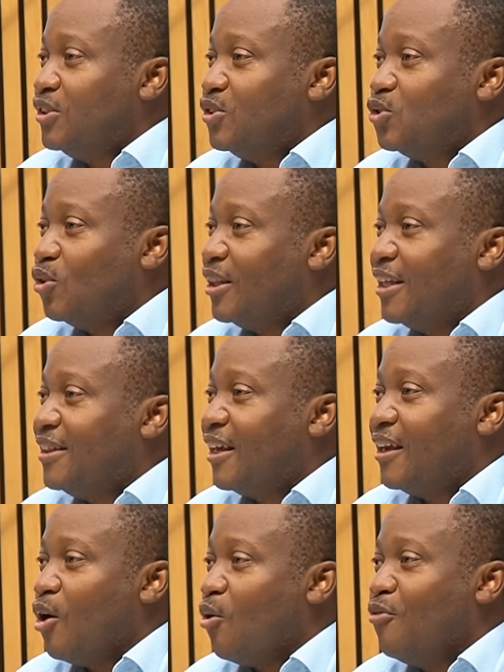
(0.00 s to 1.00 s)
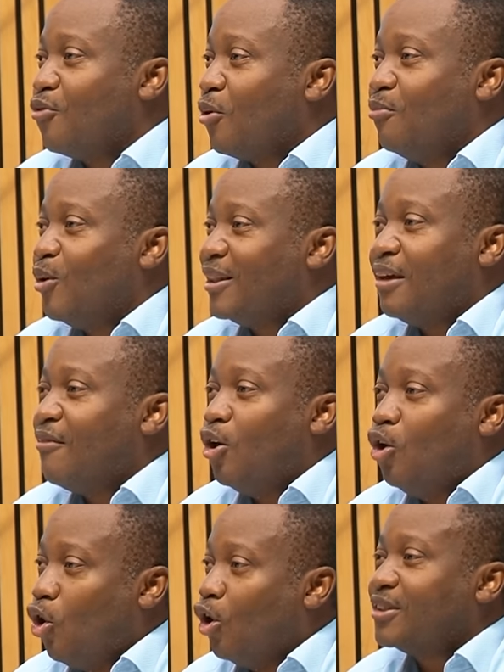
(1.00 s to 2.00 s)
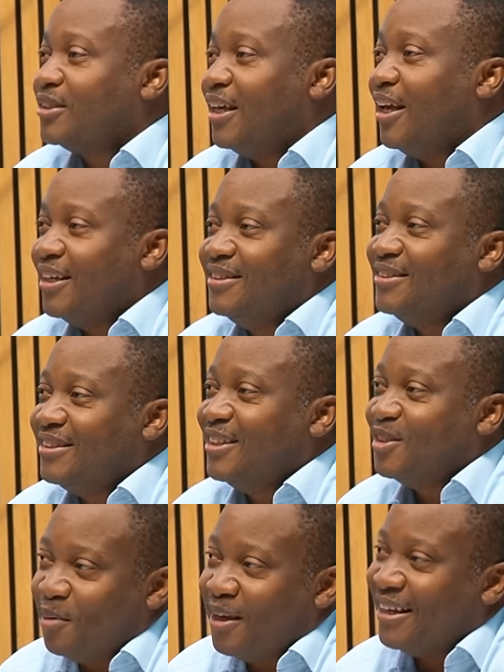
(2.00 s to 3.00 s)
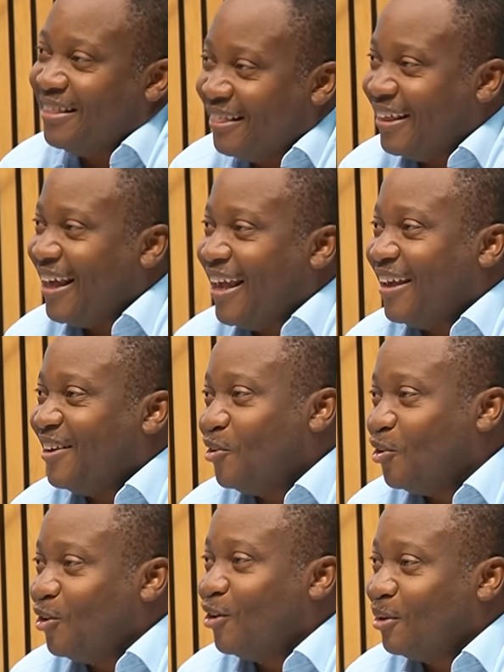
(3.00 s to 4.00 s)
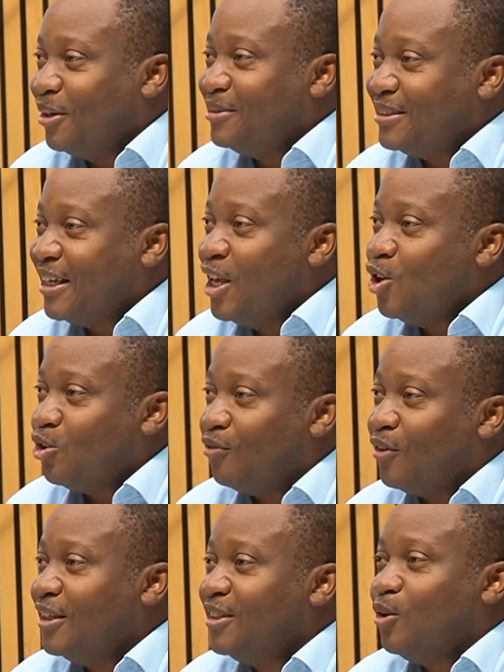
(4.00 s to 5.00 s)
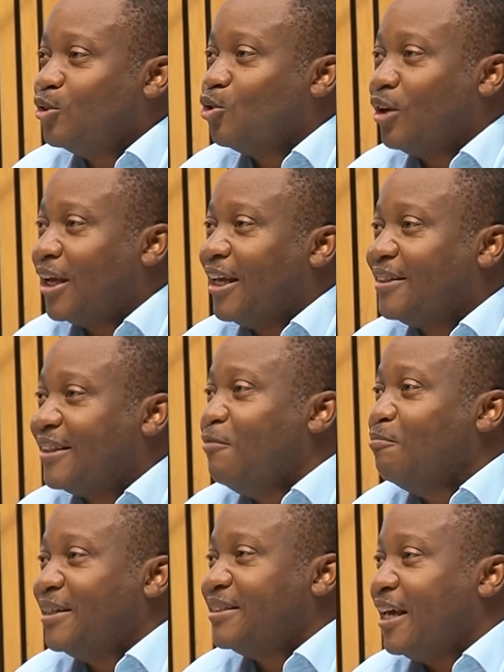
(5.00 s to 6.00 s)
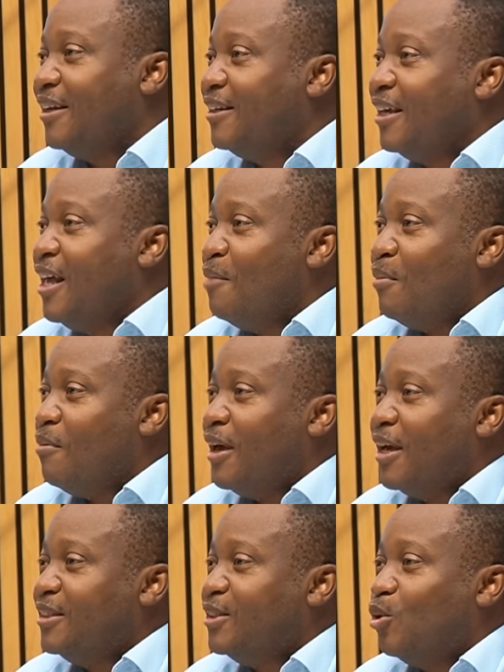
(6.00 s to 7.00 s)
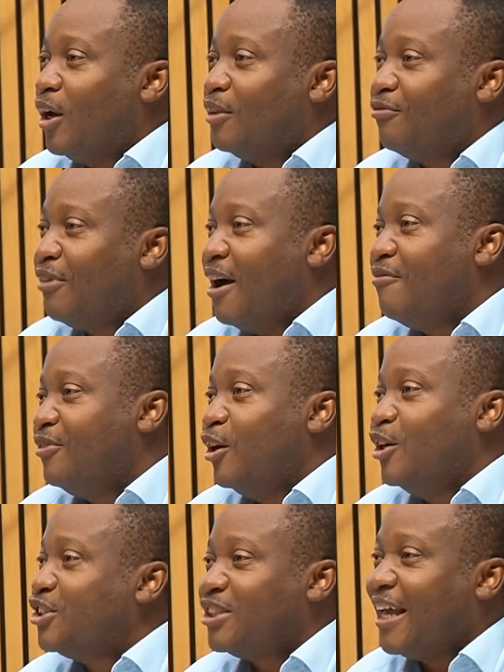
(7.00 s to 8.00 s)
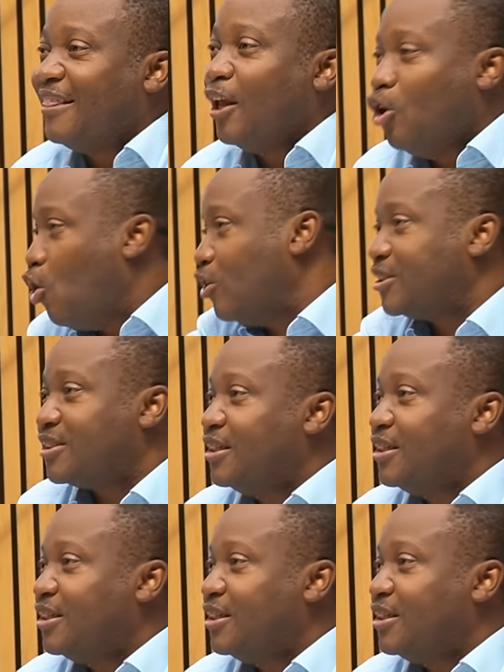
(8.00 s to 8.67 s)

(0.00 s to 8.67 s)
So they're taking away from whatever loss the ANC is making there. You know what I'm saying? So if ANC was going to get 10%, maybe ANC will get 5. They'll share the loss.